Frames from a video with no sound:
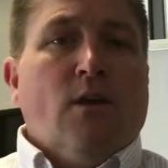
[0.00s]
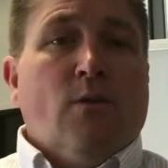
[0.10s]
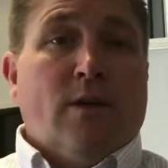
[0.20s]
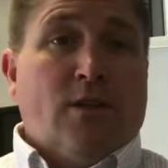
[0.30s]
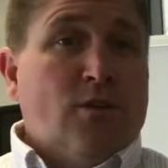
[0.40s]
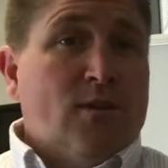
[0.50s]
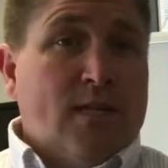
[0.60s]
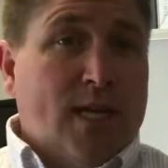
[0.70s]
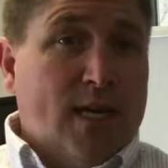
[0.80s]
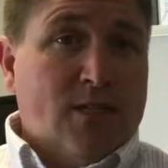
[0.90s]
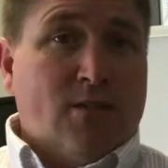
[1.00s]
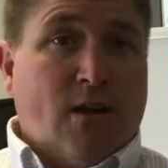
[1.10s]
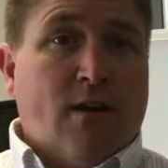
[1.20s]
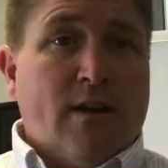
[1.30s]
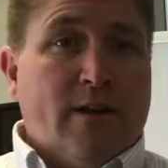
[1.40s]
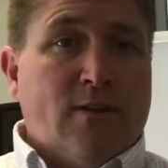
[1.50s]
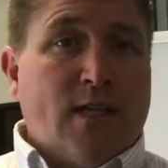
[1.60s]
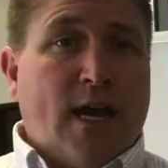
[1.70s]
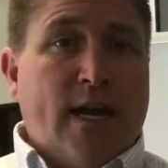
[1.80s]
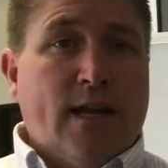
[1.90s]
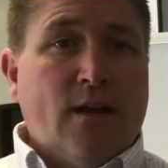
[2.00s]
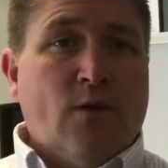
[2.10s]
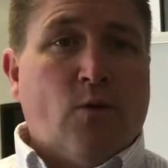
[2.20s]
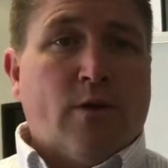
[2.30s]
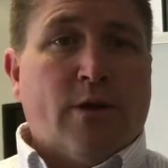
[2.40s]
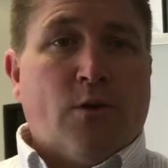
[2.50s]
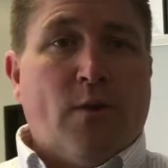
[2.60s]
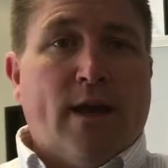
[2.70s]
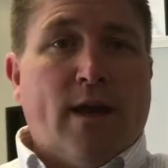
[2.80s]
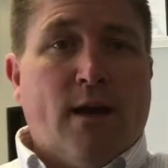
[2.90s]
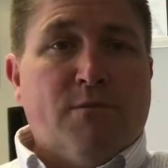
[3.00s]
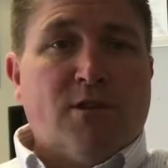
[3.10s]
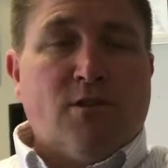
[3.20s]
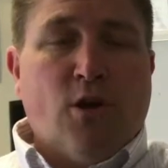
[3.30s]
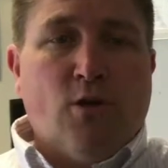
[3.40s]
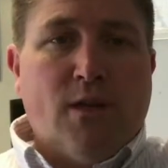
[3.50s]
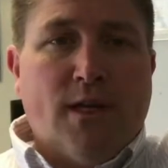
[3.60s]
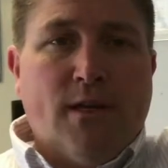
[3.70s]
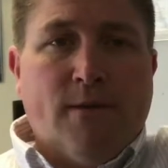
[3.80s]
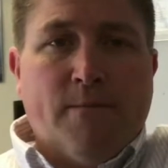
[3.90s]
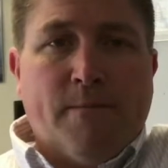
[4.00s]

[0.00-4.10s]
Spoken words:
When you do the test, start at your side, work your way up slowly,